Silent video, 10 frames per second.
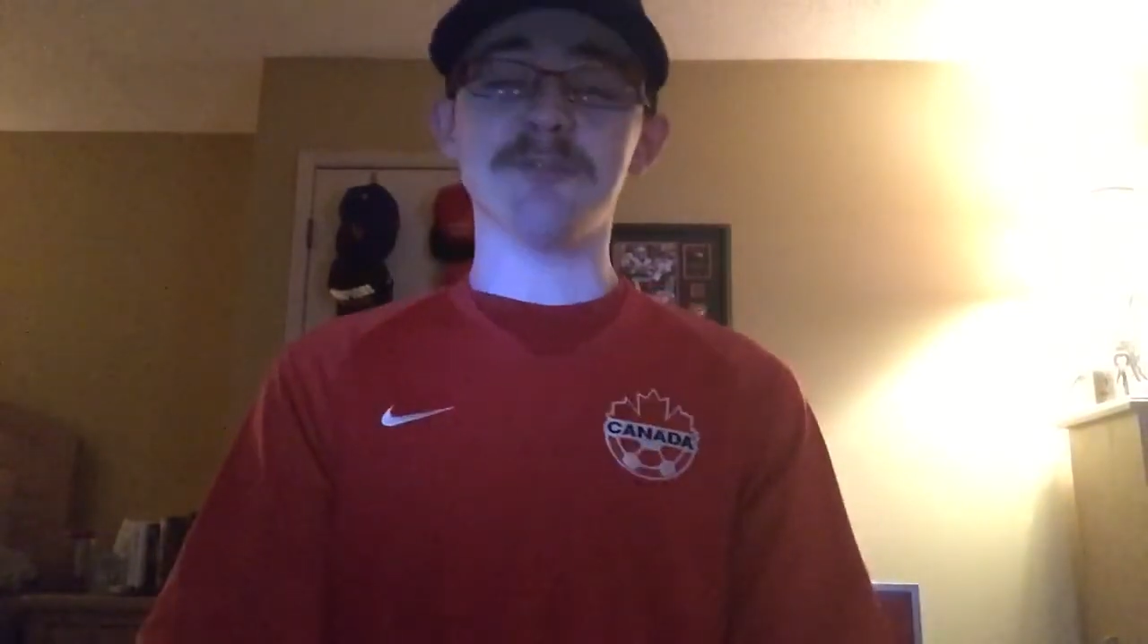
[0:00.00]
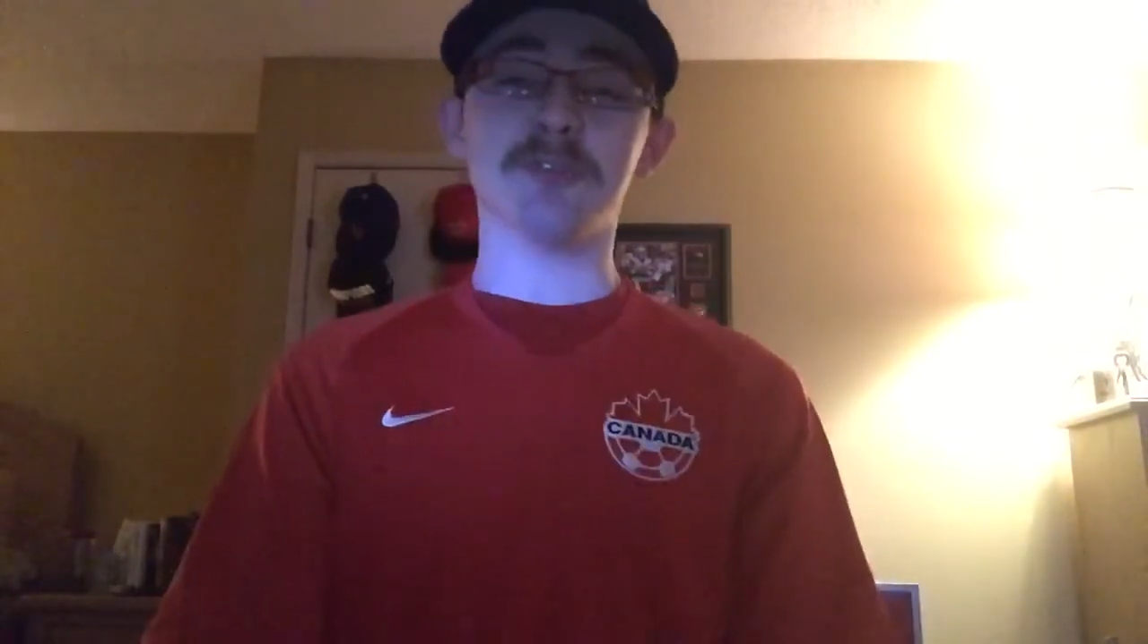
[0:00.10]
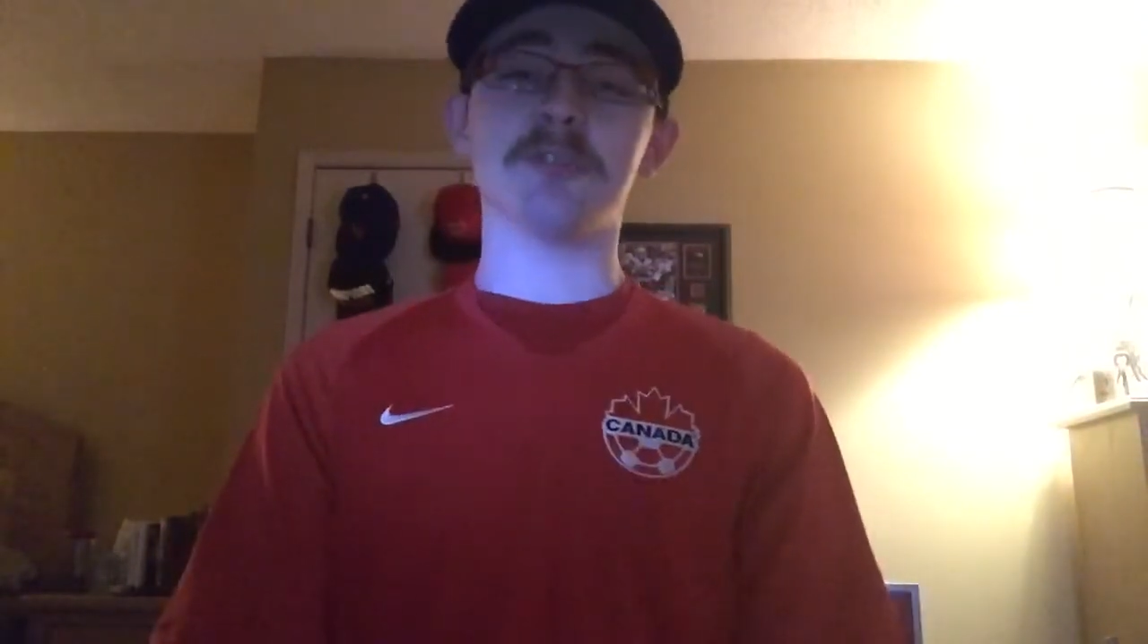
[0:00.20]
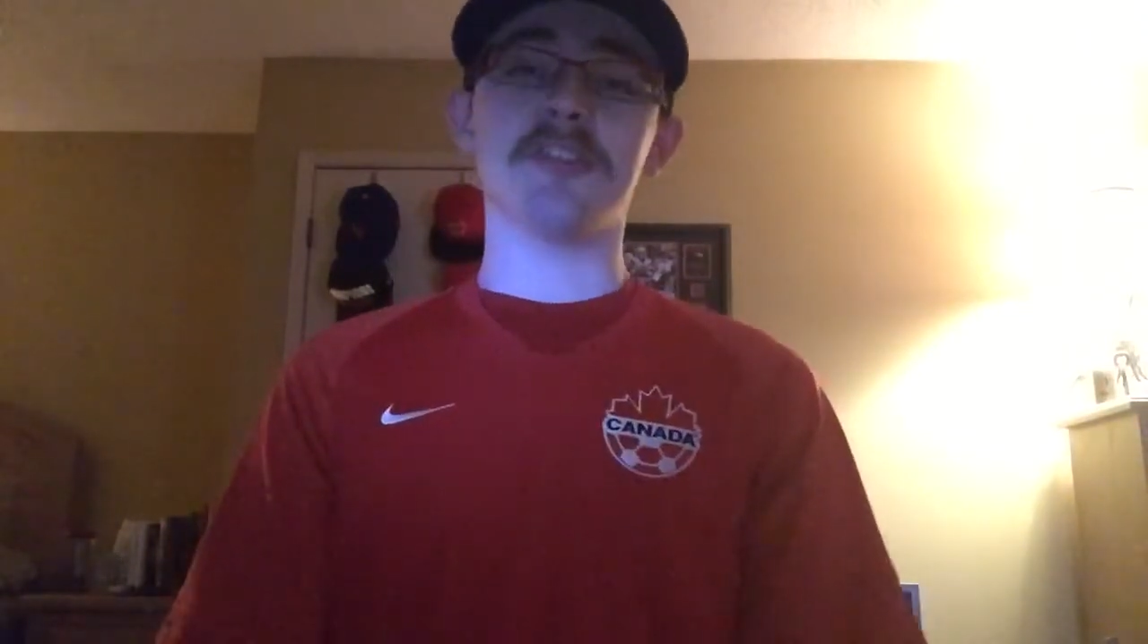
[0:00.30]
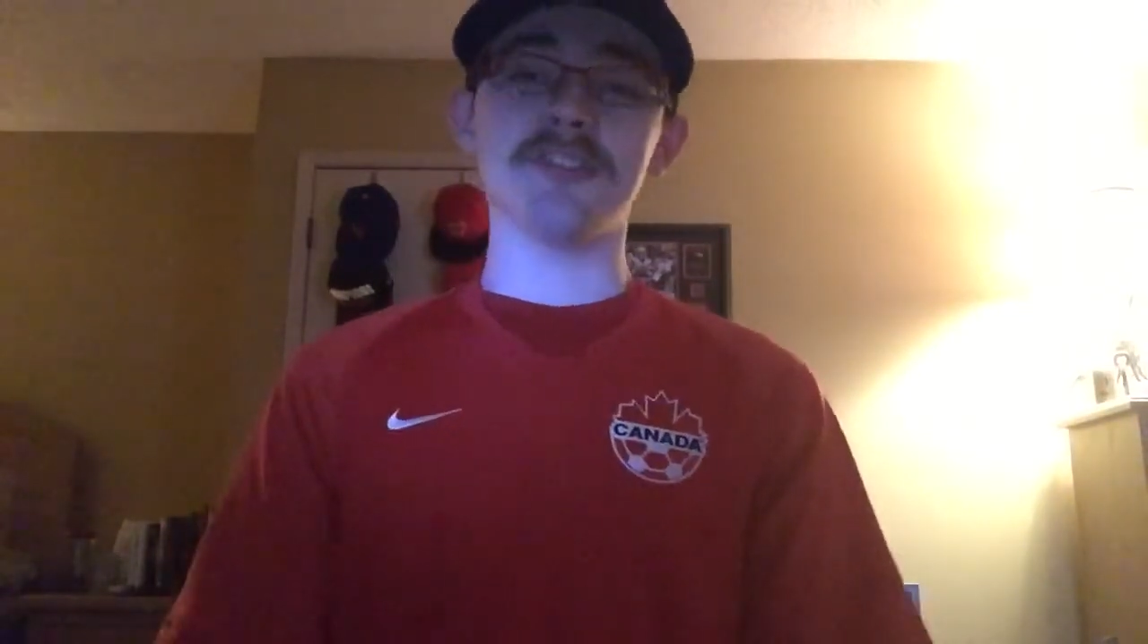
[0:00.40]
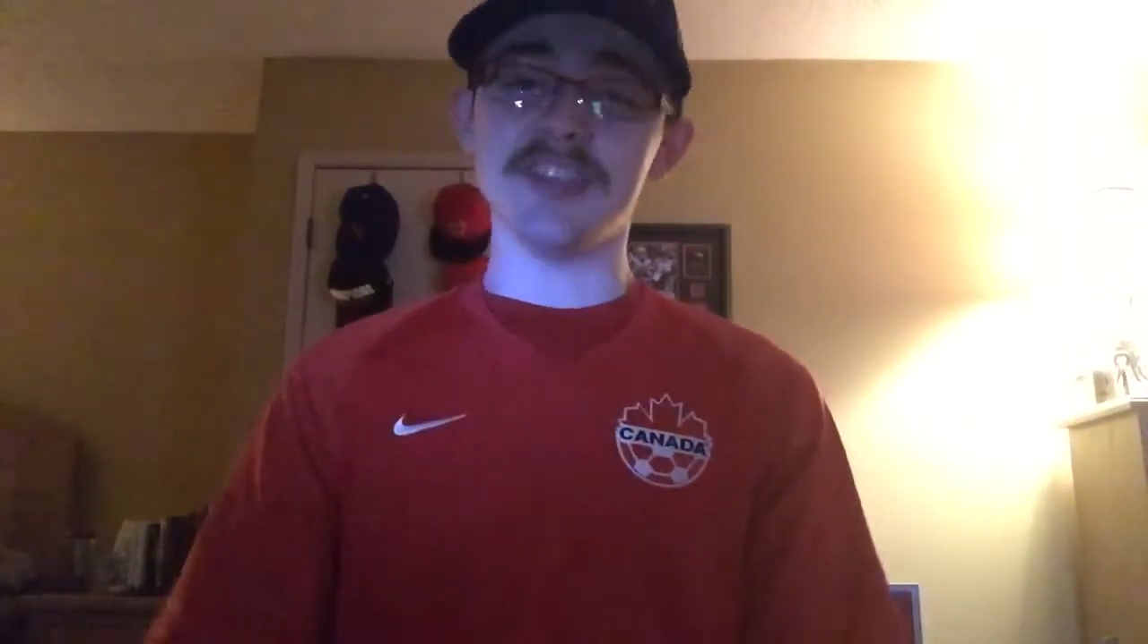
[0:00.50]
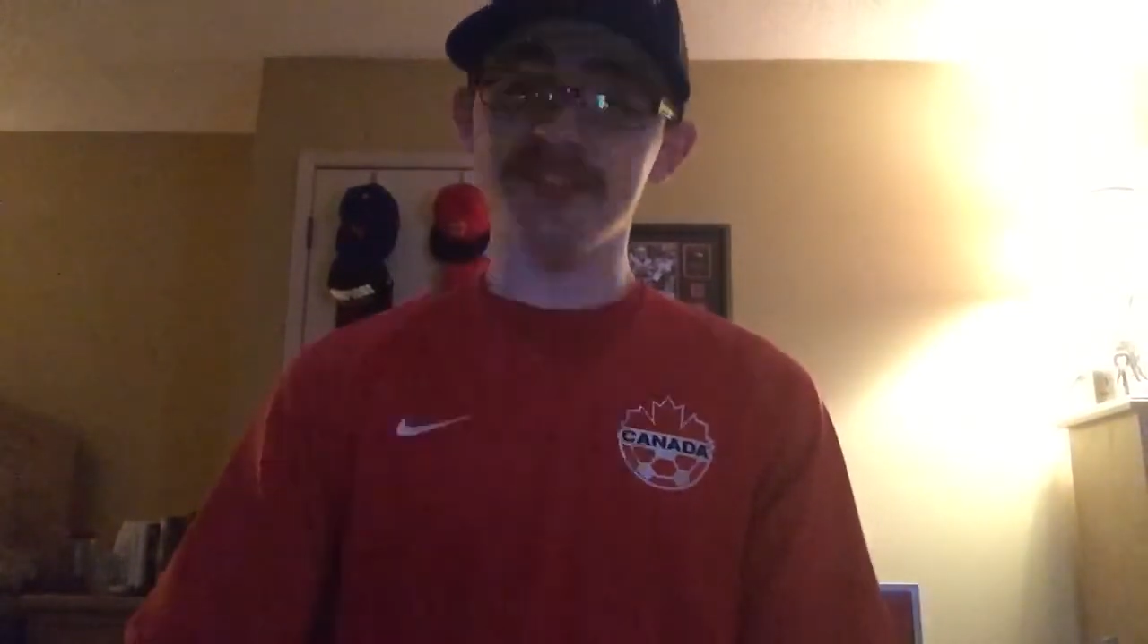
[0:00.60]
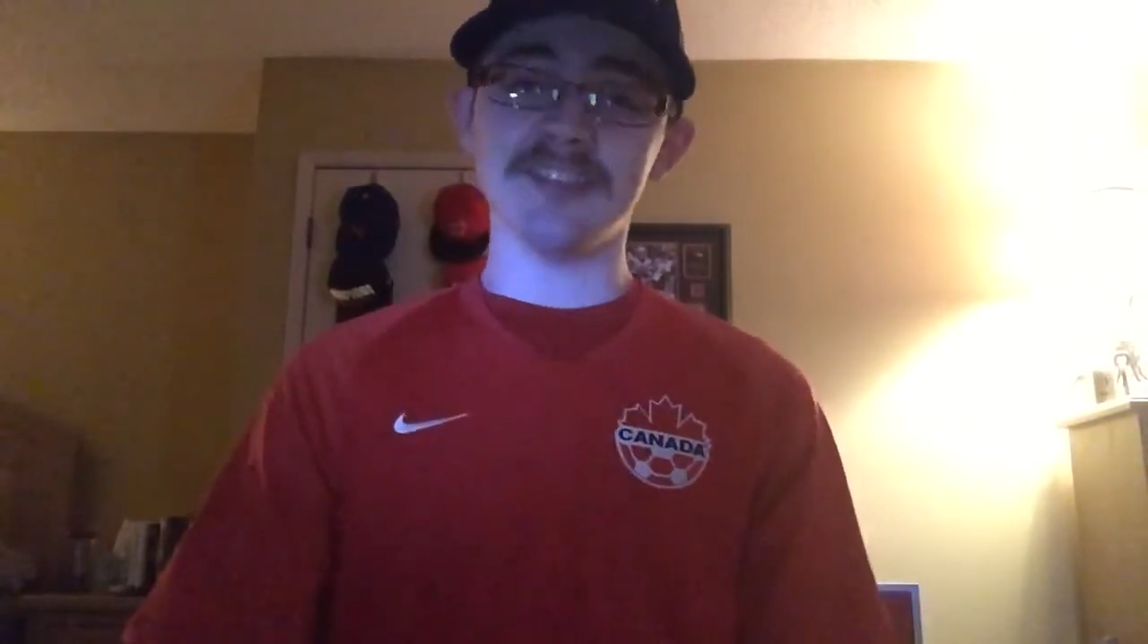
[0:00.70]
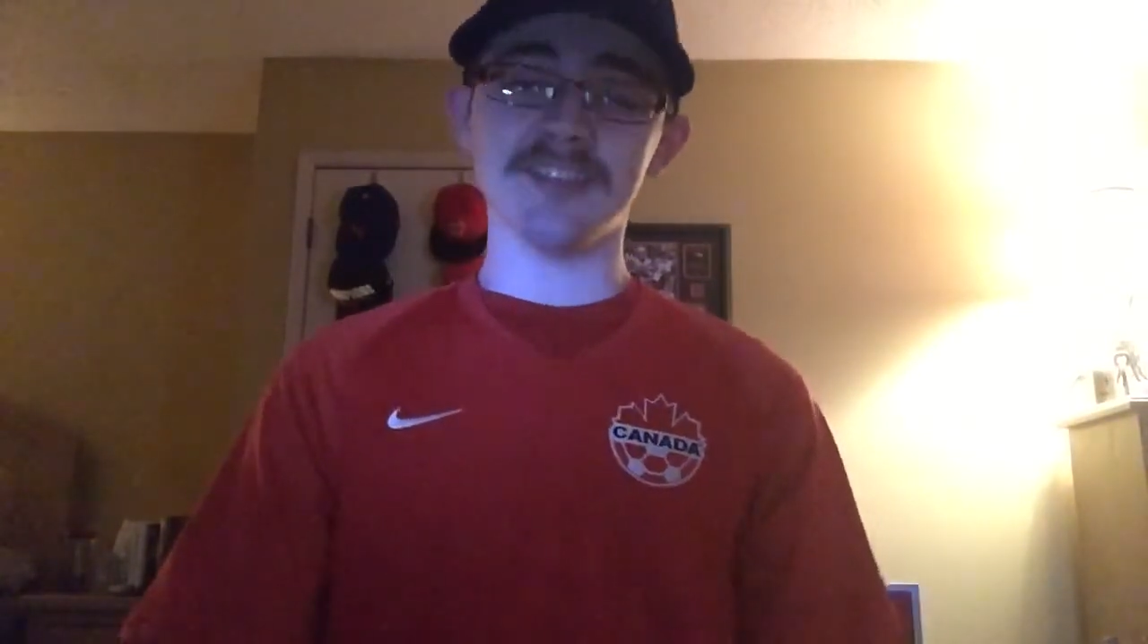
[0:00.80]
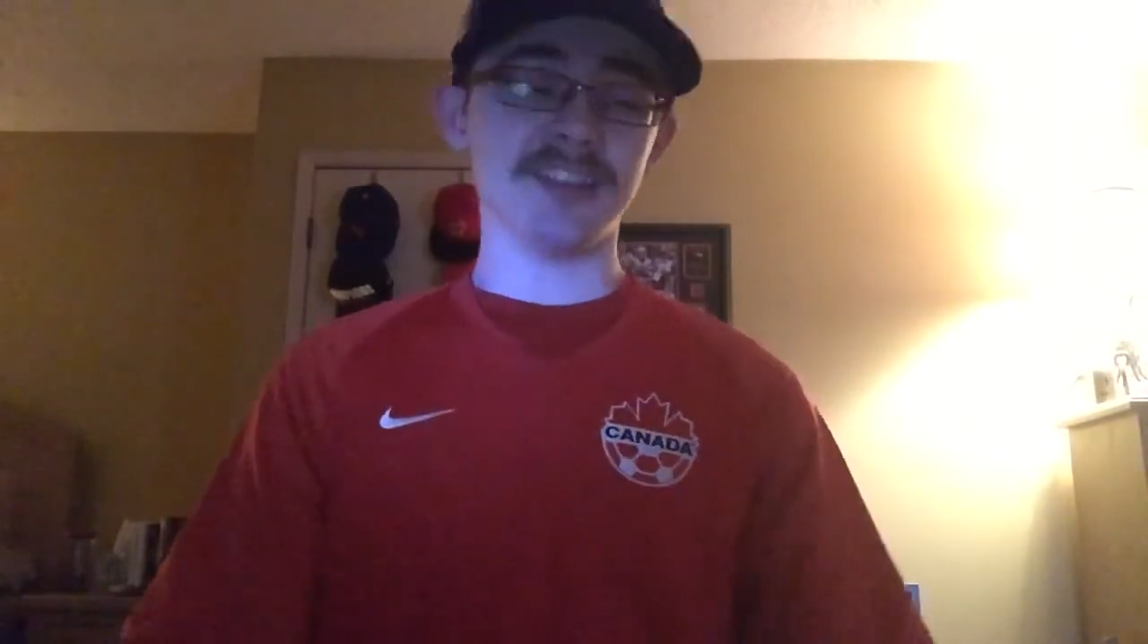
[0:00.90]
for
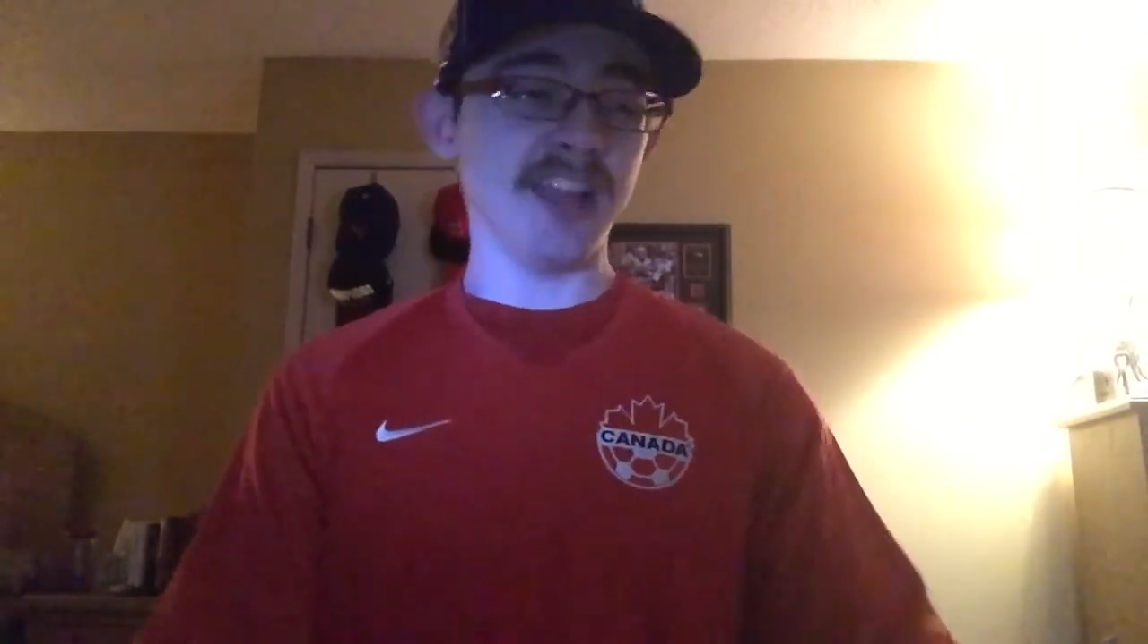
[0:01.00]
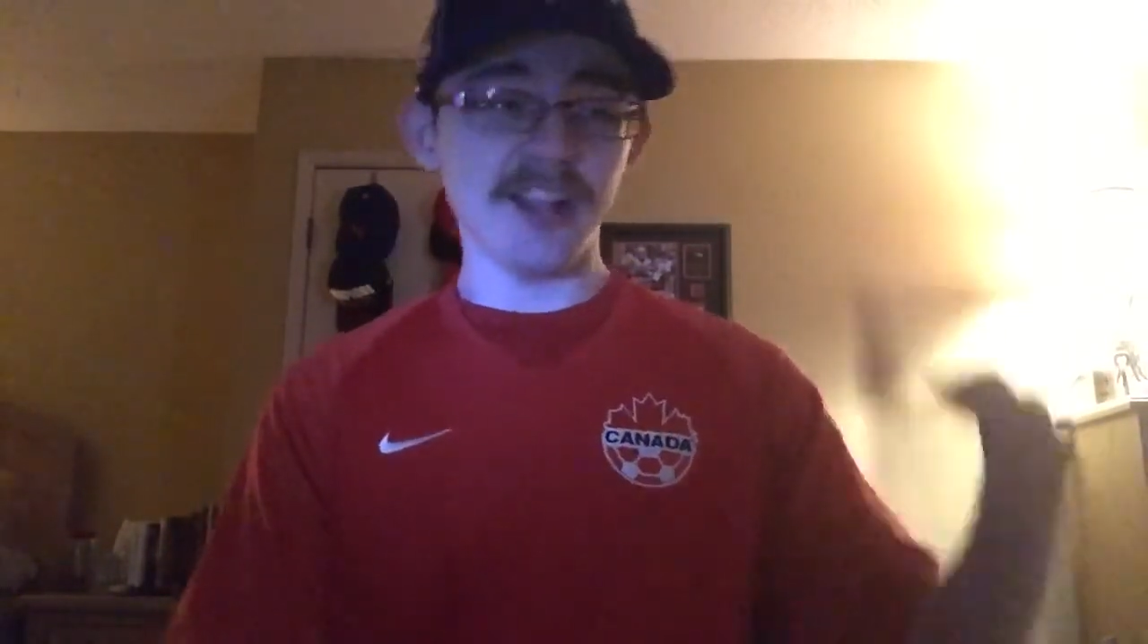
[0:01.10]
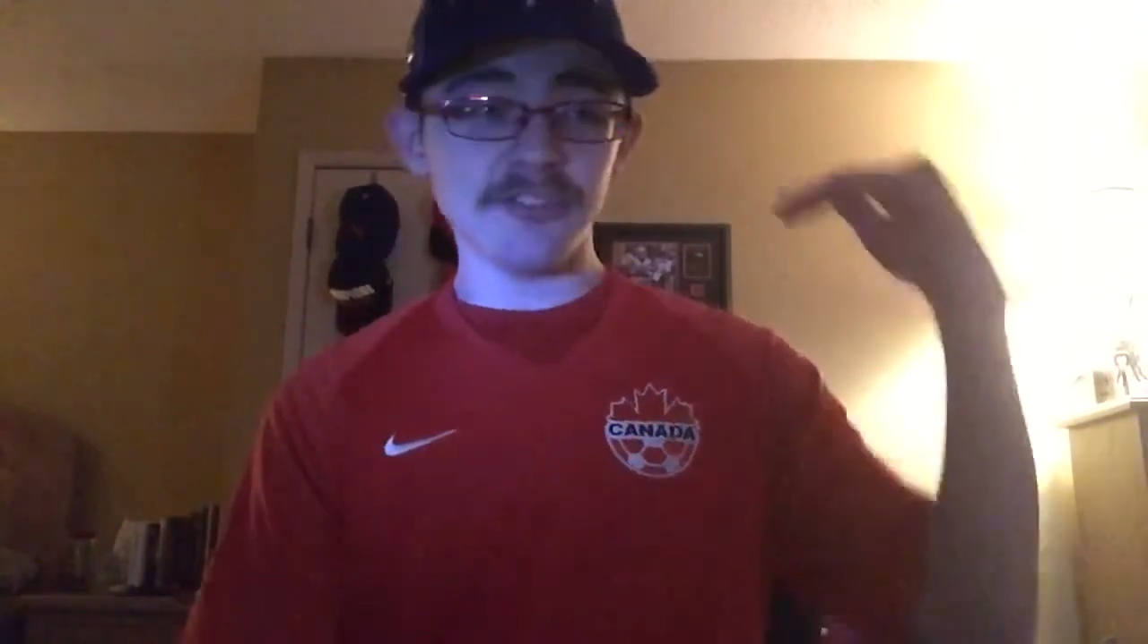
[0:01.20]
Christine Sinclair.